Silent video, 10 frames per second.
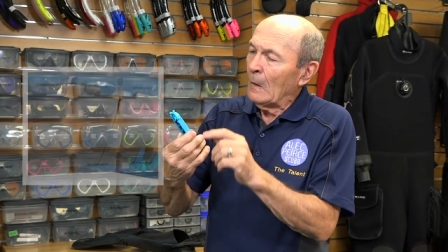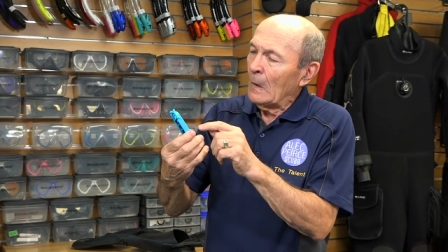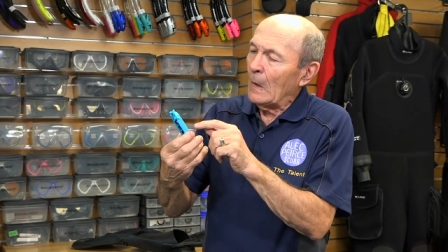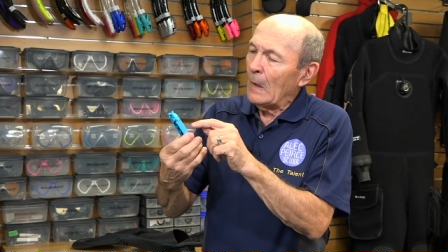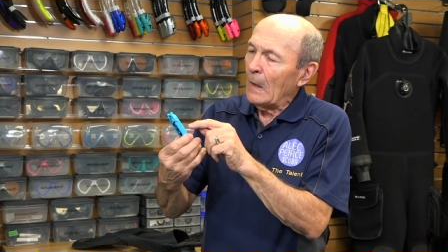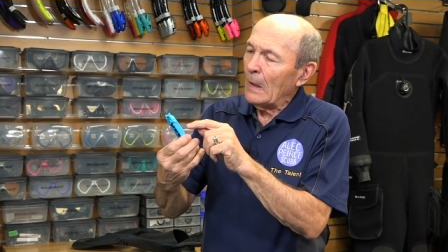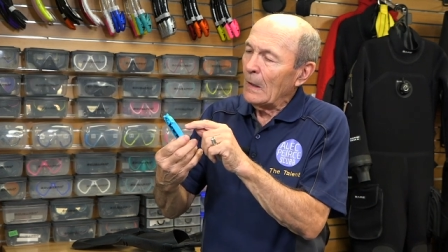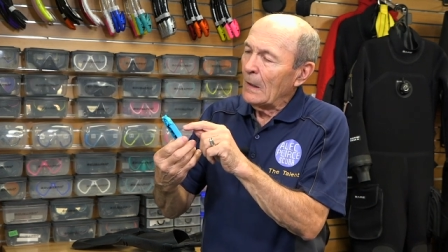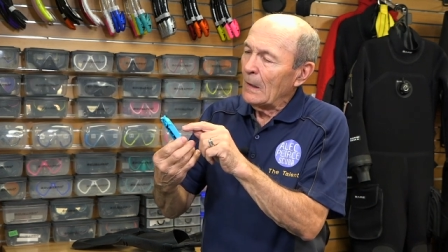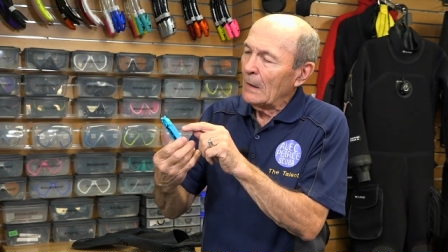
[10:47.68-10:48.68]

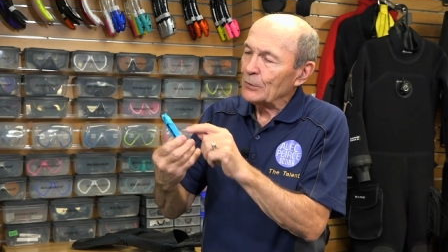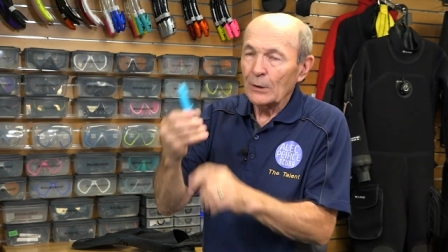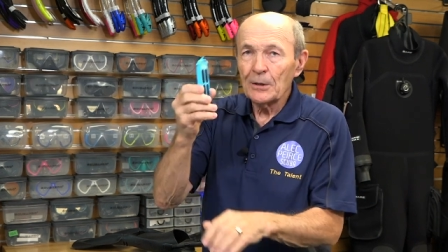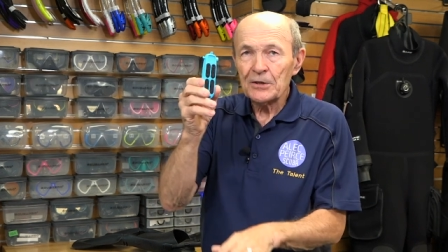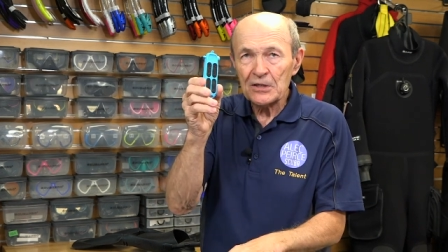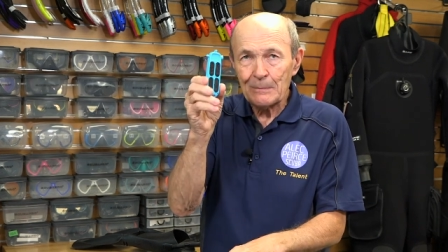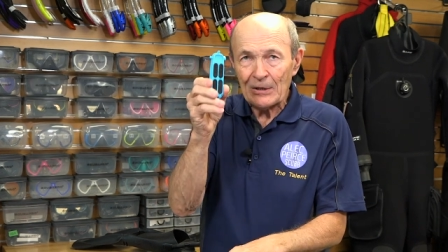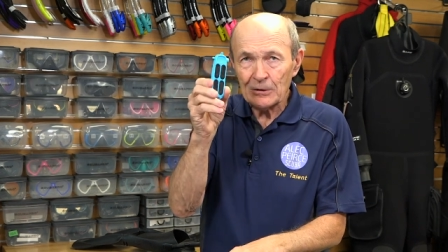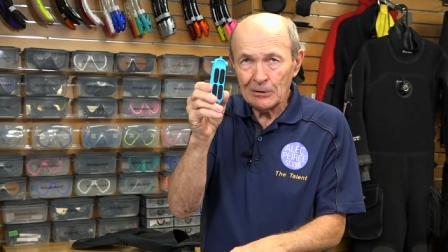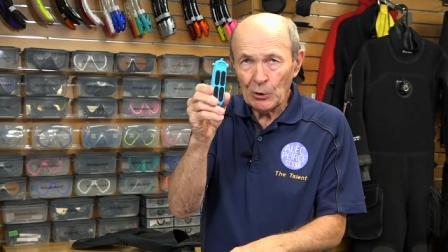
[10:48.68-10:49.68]
So there's a
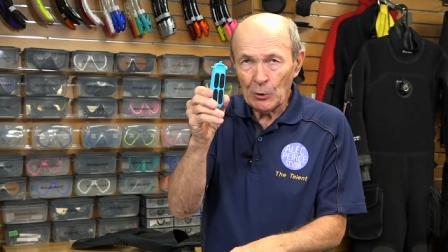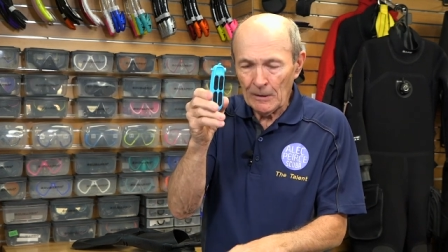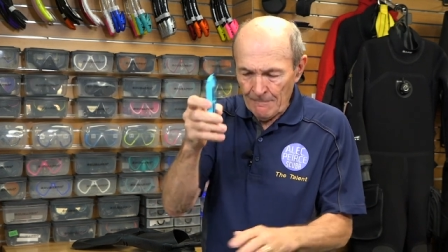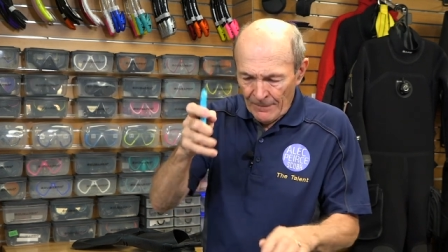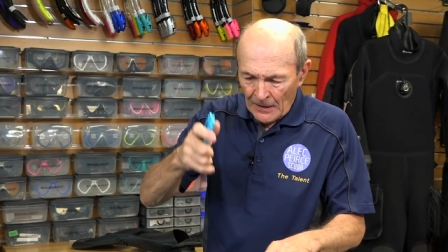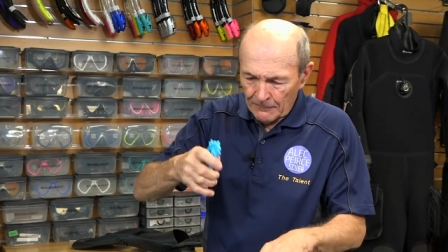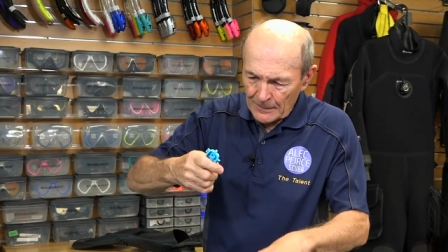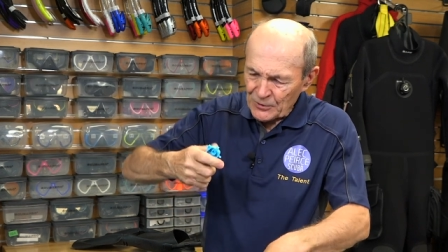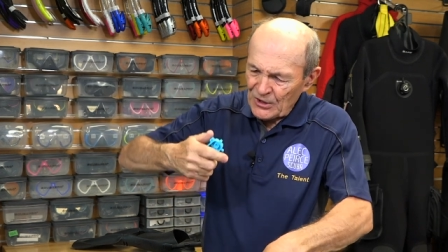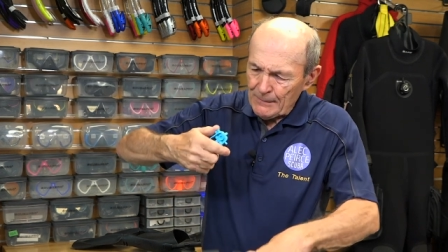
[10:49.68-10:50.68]
special tool
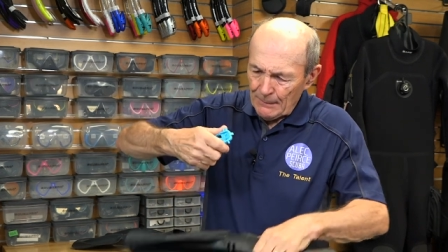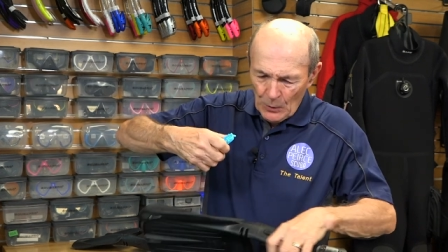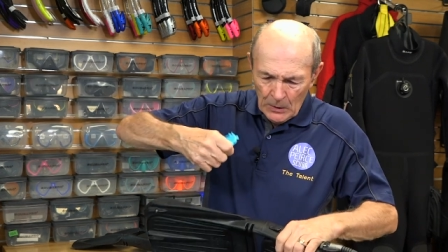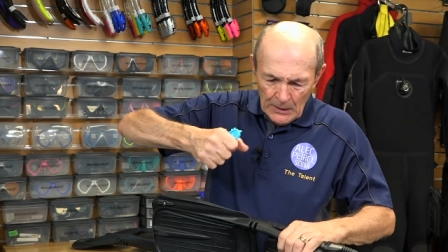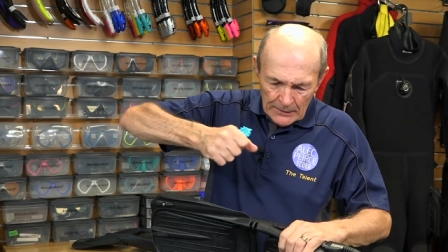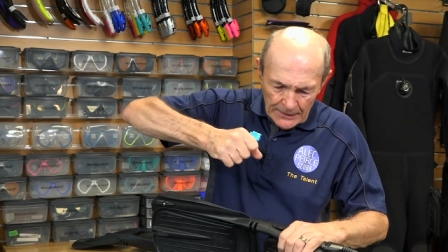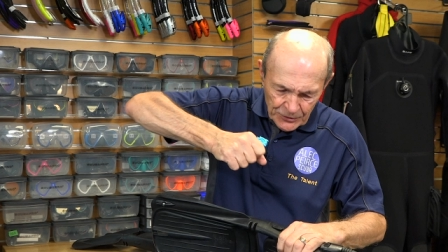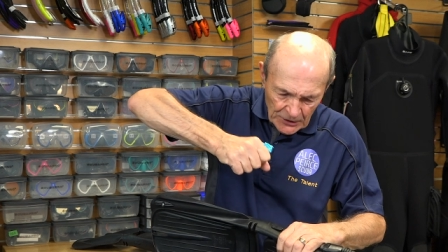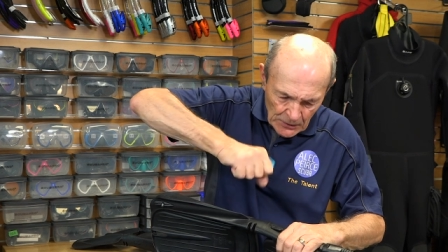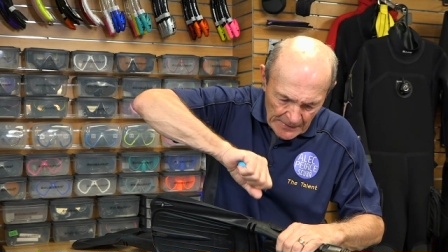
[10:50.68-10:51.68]
from Scuba Pro
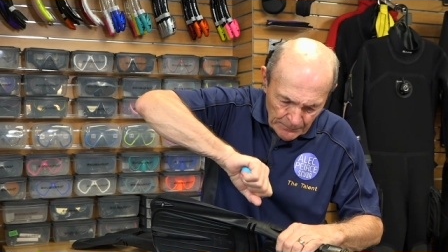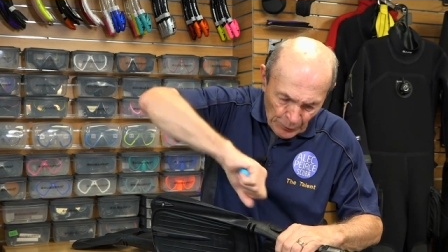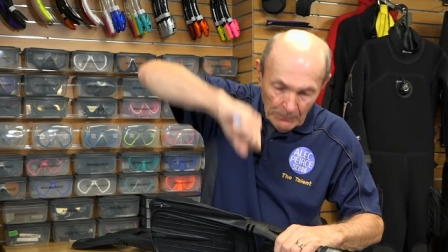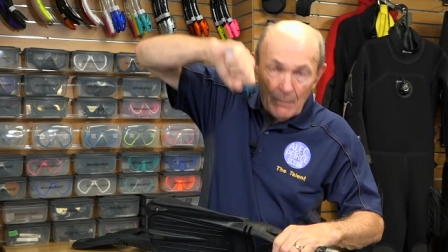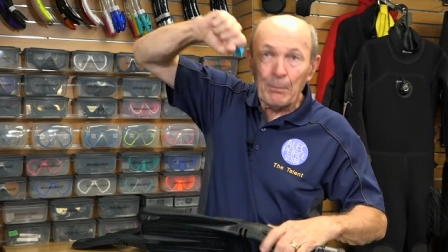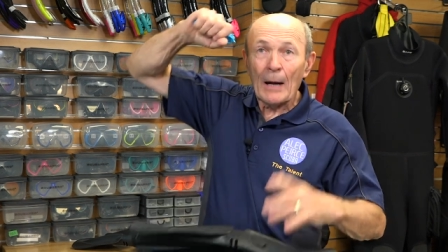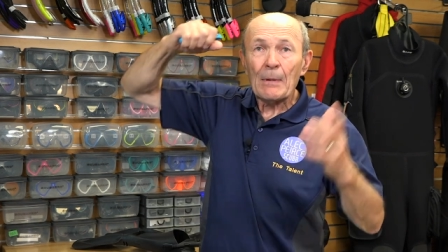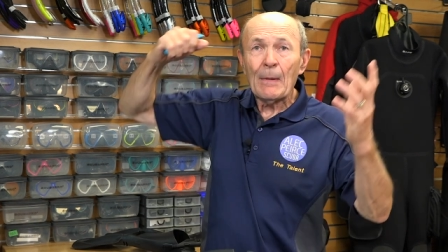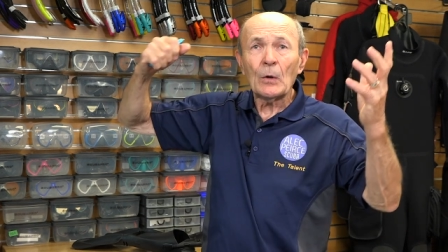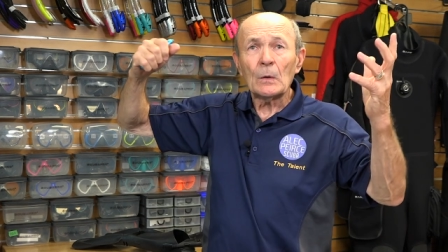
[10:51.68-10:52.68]
that you go in, pop
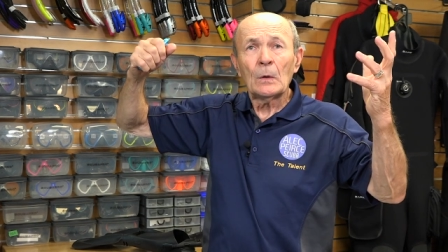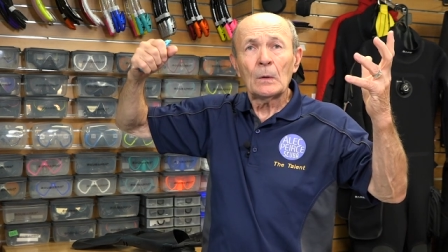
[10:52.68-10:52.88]
them out.